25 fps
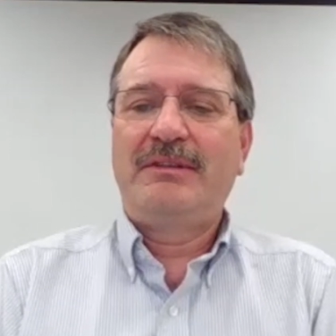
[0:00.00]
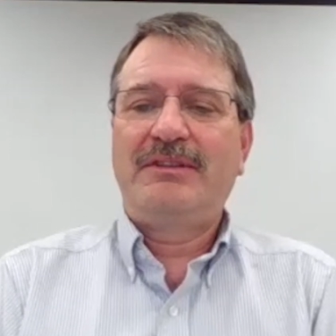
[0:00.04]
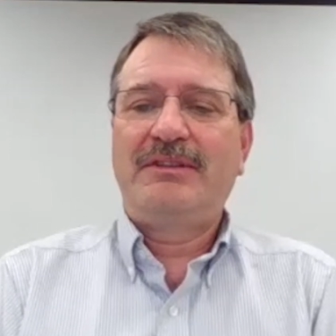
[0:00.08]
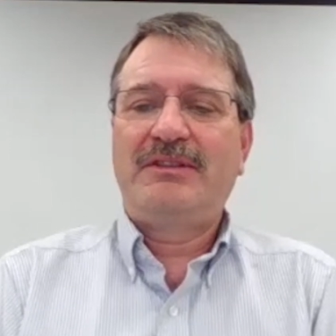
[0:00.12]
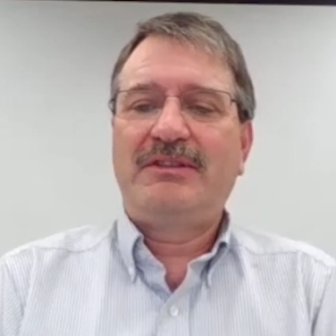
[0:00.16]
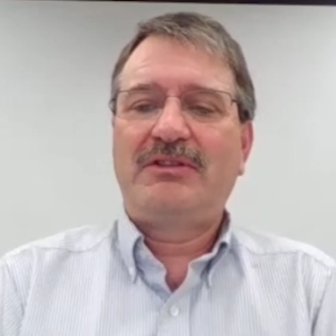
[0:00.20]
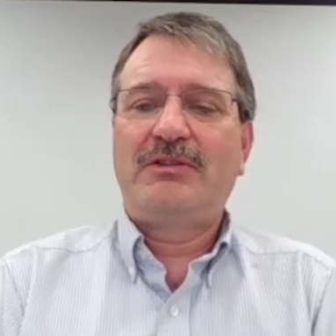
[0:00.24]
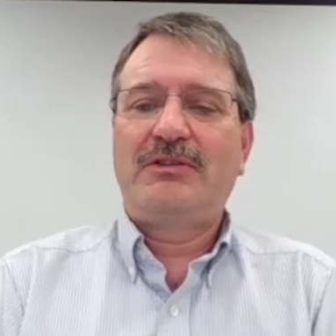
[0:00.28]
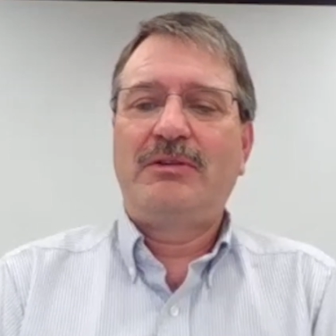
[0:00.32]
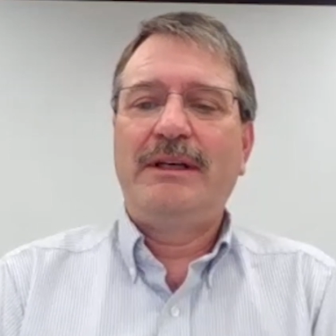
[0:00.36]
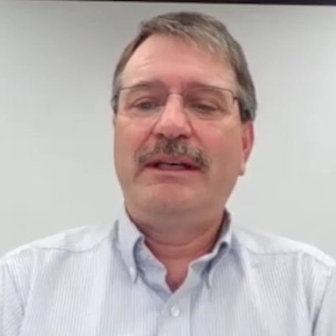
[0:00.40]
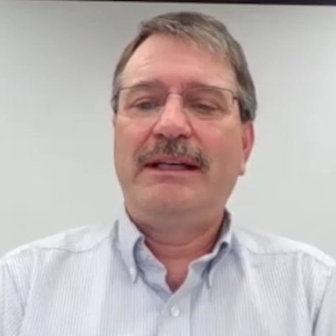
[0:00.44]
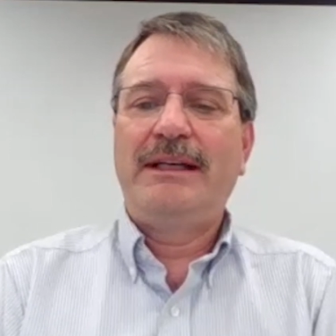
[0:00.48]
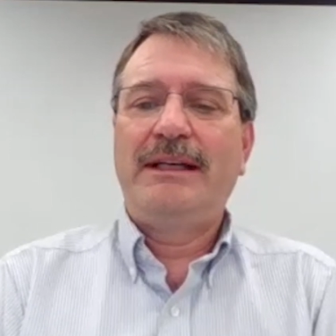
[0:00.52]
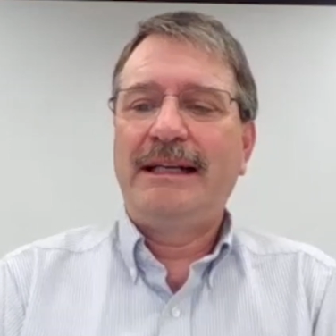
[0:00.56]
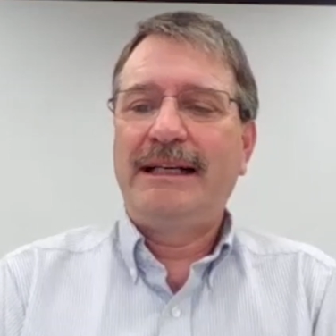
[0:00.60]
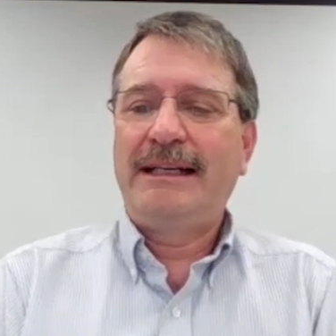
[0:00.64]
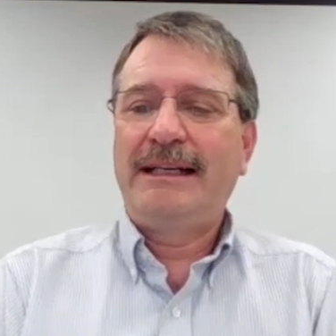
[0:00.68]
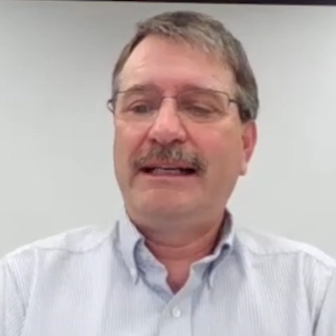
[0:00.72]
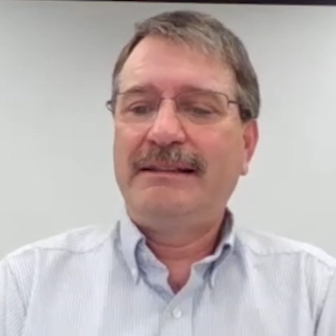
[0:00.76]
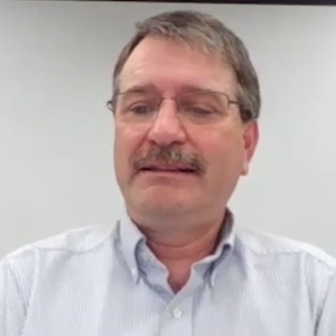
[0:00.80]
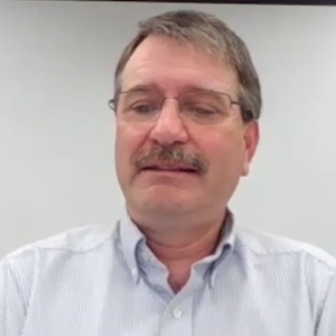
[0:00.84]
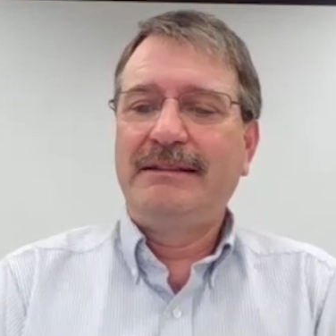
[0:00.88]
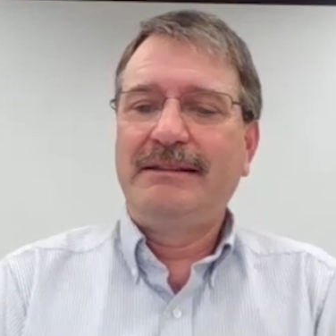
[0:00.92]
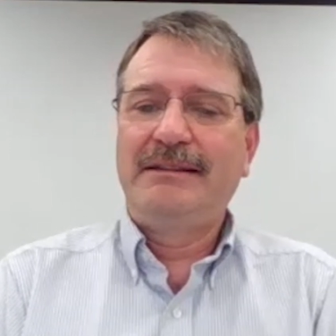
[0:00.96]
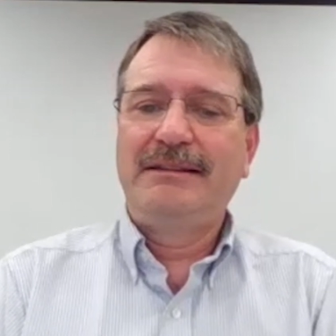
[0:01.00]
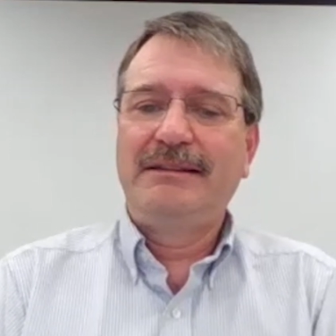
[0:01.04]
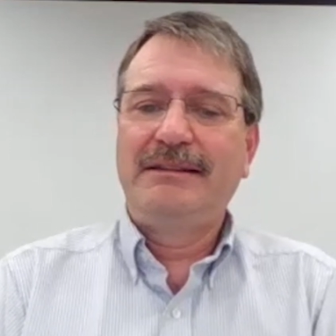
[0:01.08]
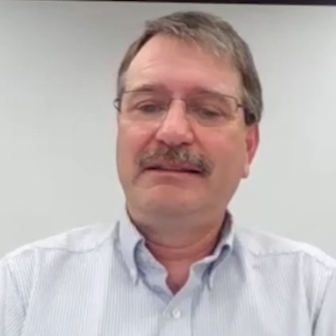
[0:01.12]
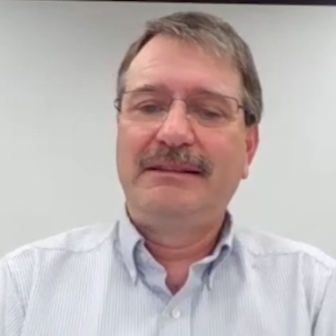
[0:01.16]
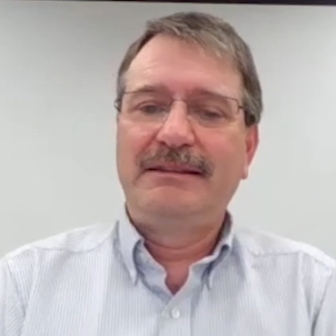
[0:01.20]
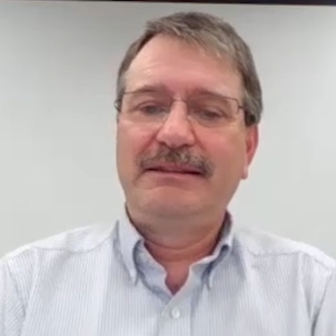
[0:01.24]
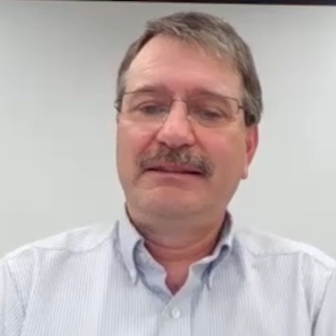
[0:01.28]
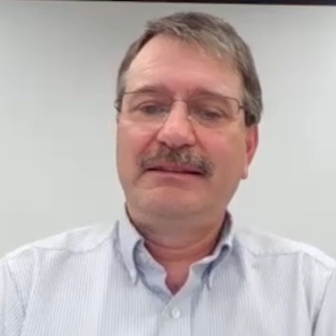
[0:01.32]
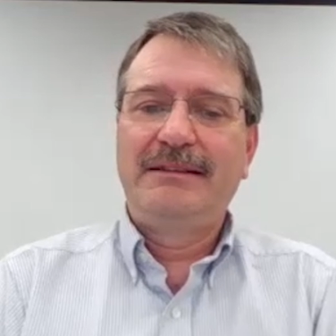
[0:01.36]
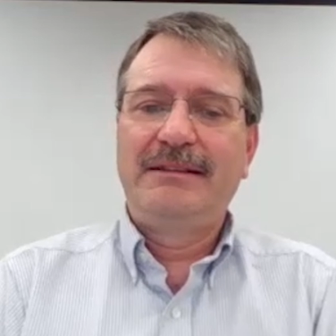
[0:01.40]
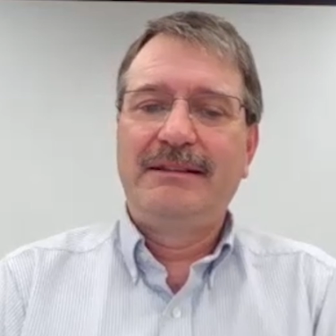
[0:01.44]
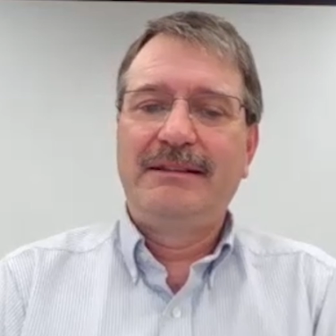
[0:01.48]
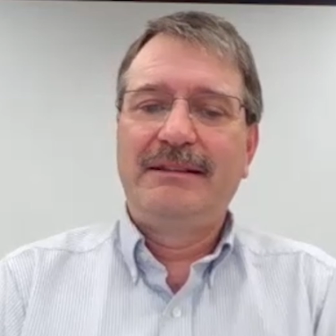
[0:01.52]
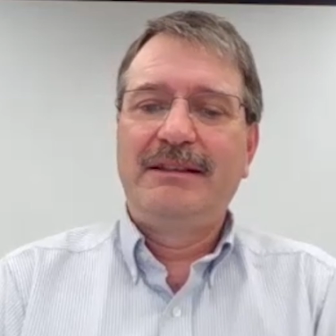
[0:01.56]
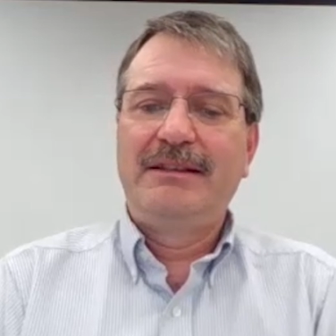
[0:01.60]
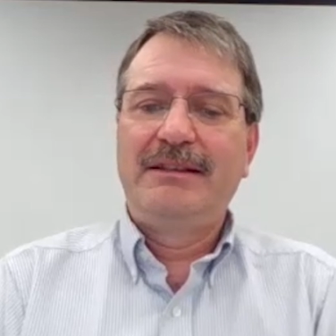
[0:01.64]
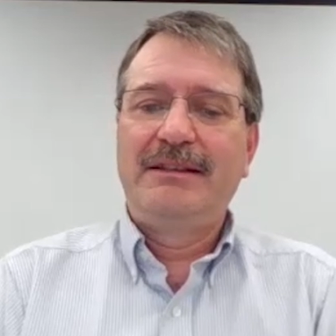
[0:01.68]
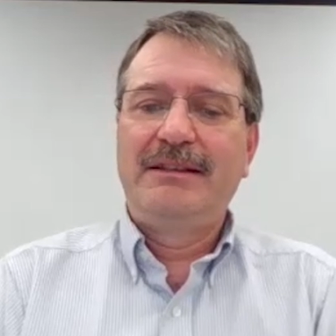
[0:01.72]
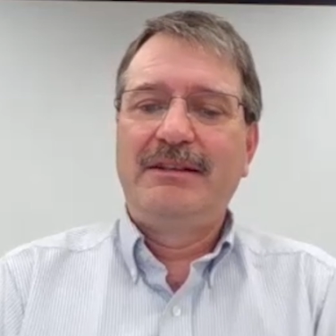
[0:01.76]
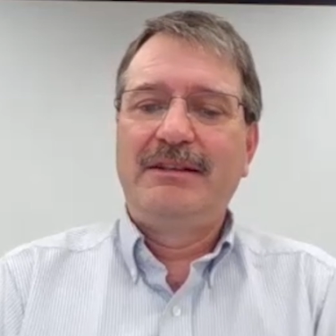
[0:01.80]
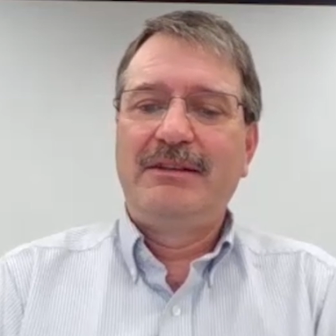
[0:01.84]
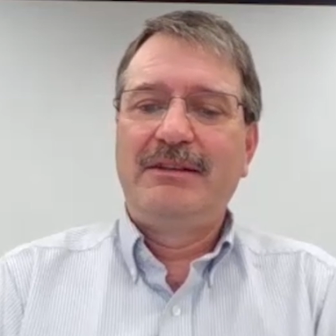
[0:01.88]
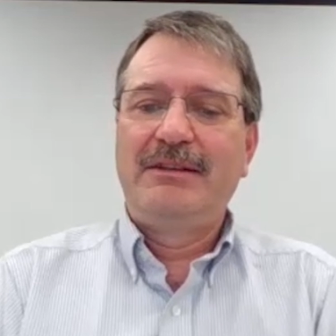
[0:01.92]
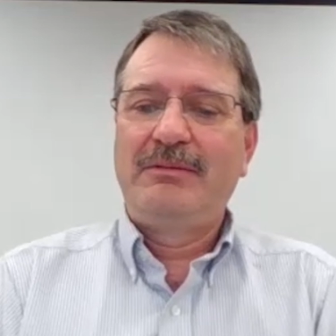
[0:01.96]
what's going on,
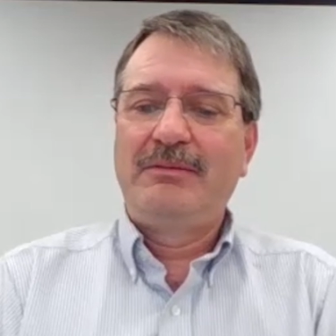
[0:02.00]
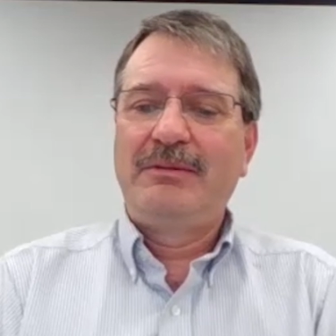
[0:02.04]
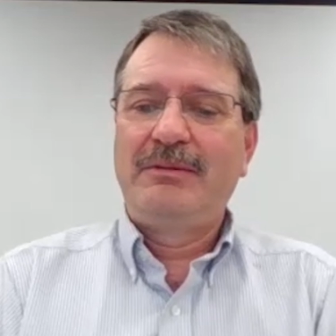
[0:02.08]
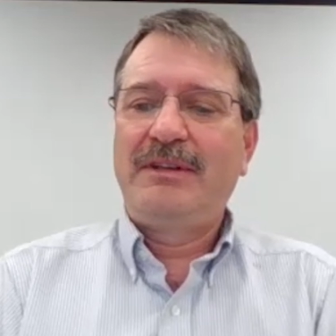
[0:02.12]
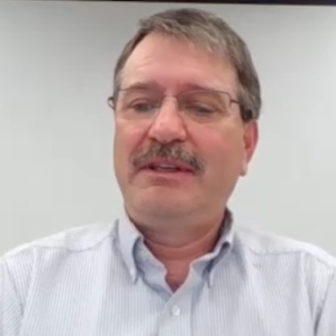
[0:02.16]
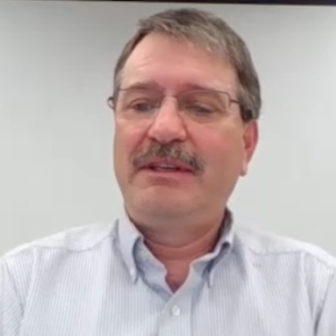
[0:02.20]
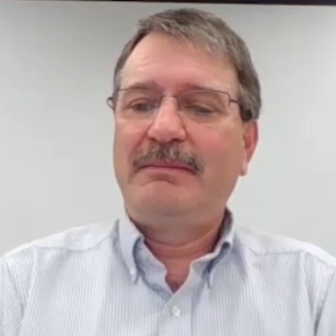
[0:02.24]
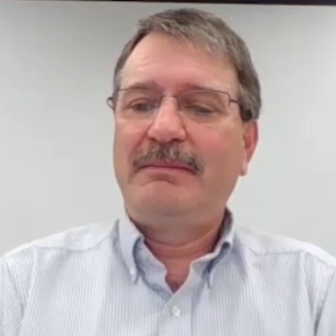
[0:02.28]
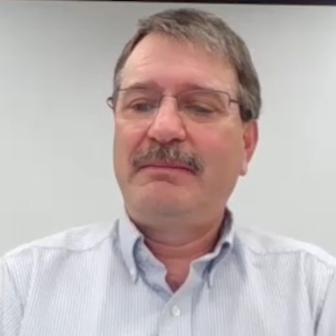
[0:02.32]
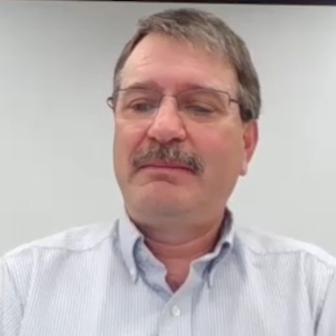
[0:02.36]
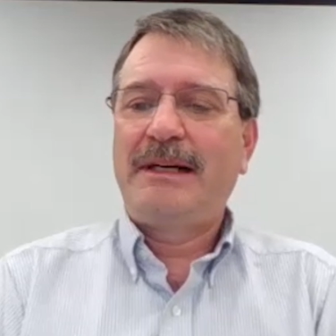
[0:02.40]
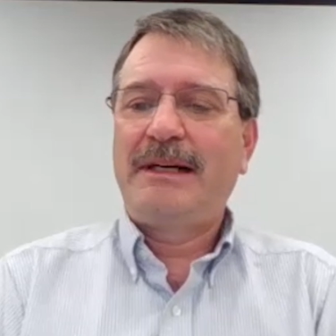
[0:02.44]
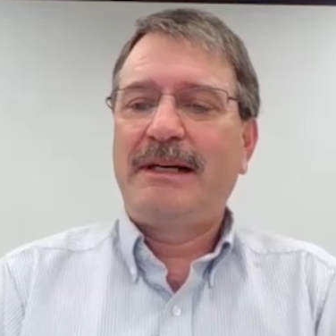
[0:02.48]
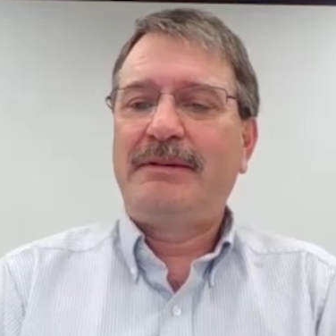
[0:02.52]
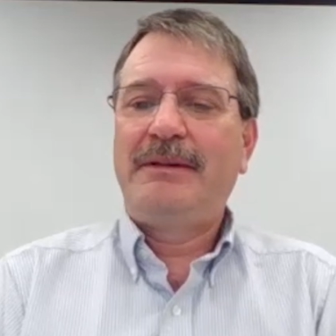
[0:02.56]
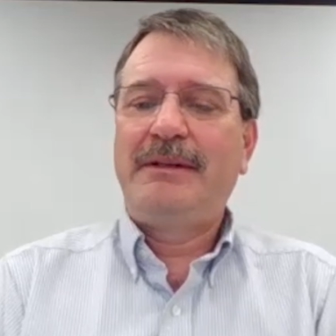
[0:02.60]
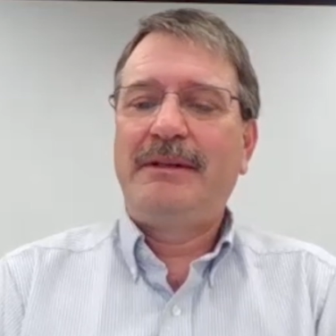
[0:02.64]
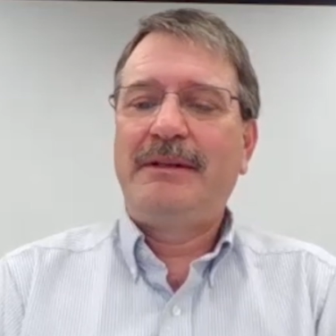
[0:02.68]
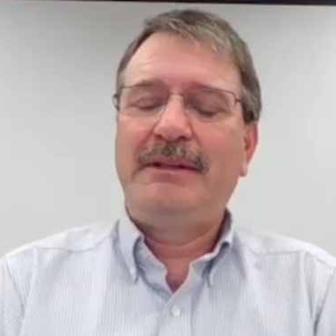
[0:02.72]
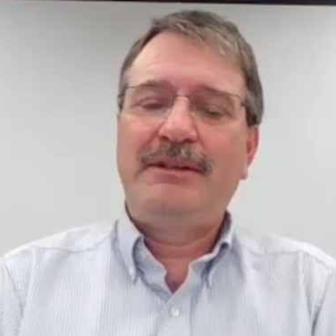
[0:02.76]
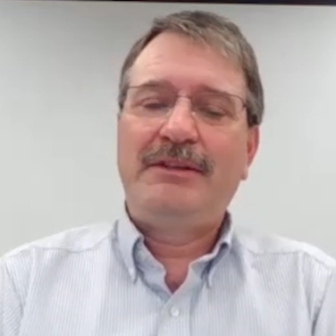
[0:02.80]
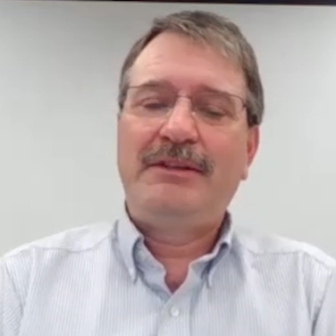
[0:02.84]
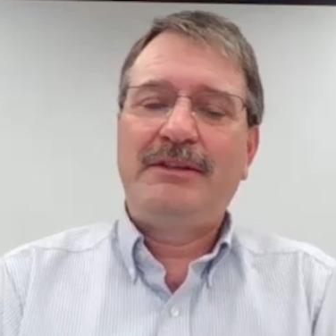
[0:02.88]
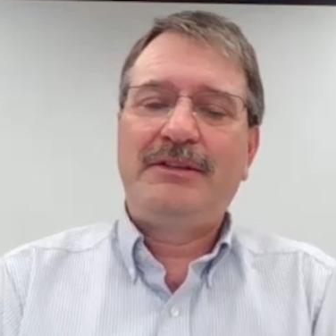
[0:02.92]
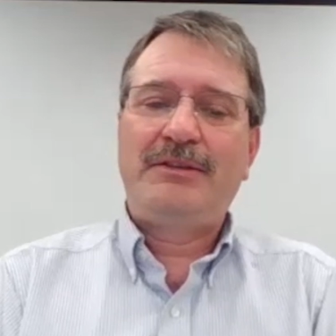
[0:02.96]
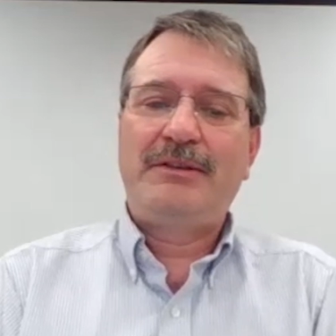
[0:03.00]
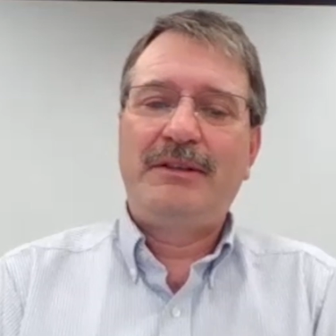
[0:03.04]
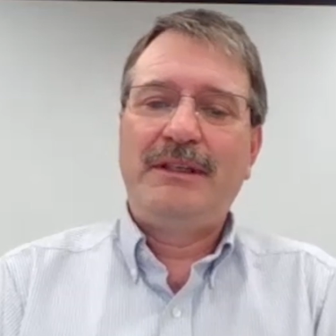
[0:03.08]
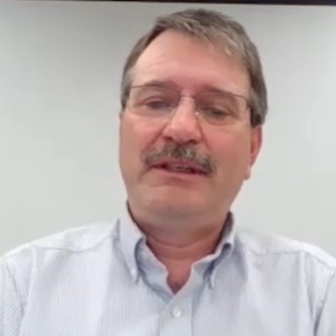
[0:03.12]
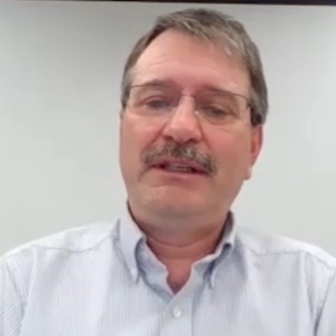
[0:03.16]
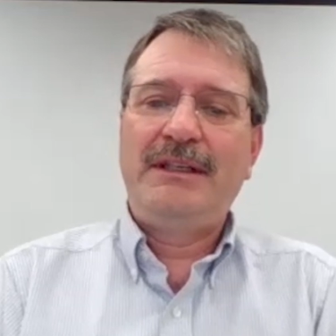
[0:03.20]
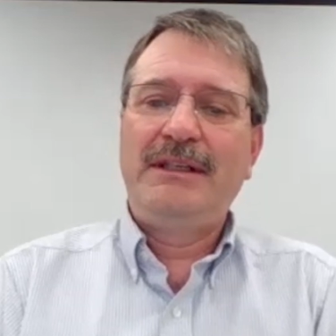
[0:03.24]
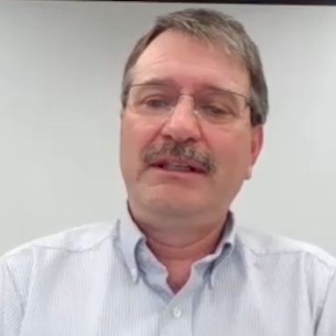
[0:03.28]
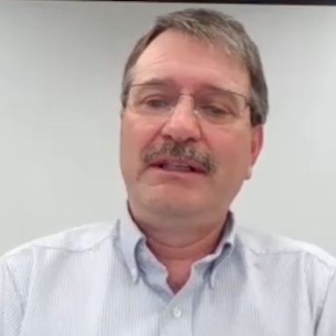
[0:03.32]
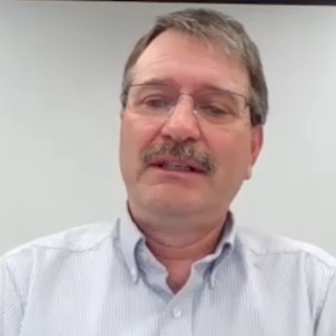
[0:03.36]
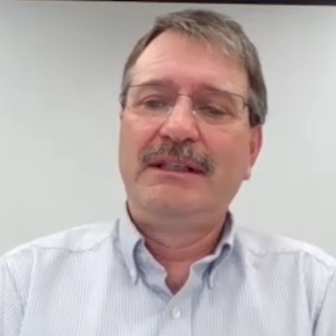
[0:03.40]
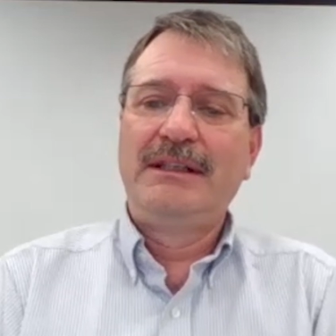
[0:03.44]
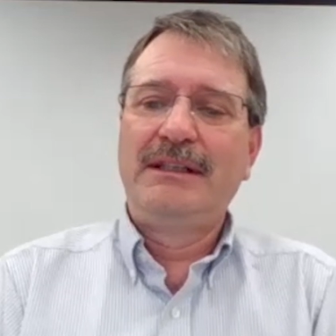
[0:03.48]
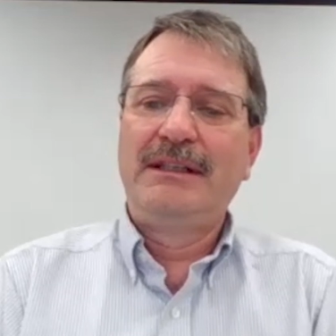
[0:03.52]
within the power industry.